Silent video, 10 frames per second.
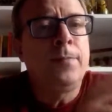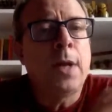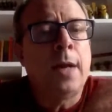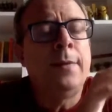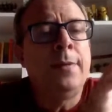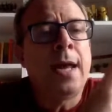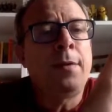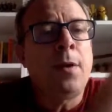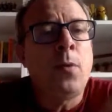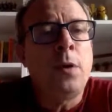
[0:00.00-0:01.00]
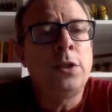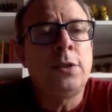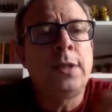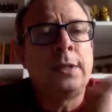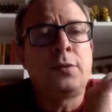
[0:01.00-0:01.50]
and they are the
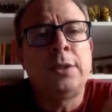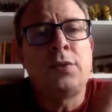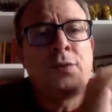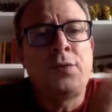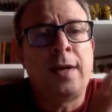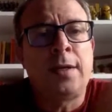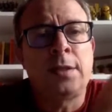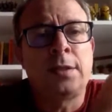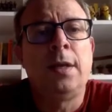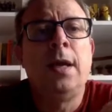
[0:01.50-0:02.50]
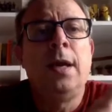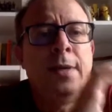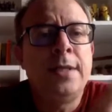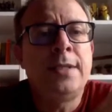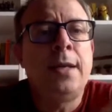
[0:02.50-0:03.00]
ones that transfers
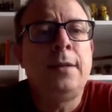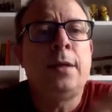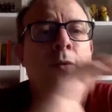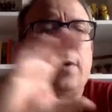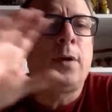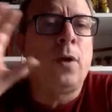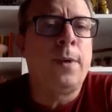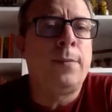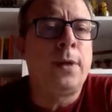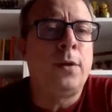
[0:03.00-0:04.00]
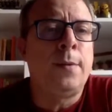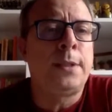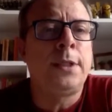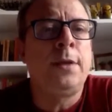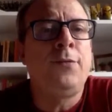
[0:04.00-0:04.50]
this data to the Global
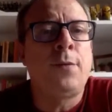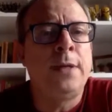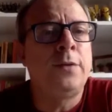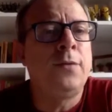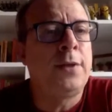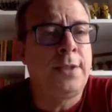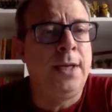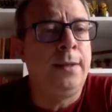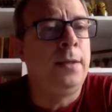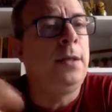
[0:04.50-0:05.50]
Biodiversity Information Facility.